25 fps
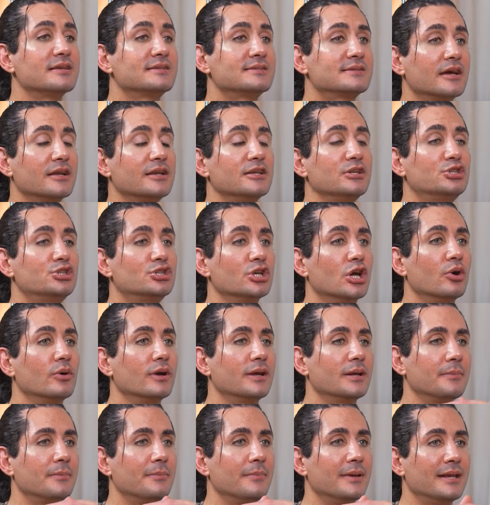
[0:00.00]
And the studies
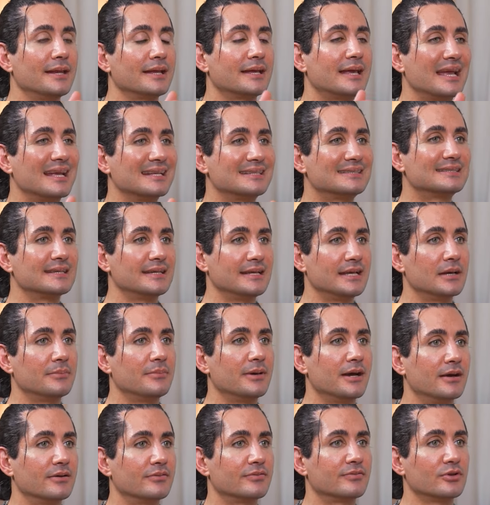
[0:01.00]
show yeah. it mitigates E
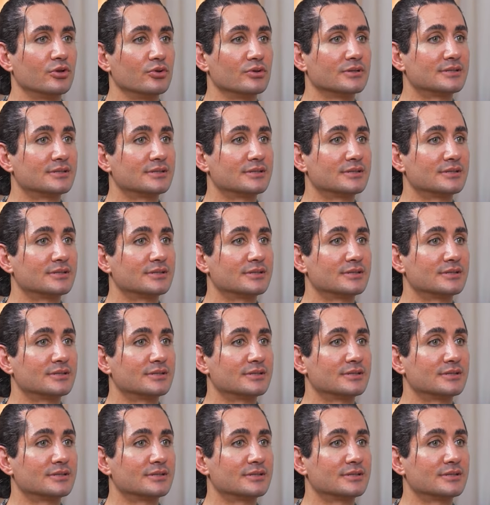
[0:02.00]
M F.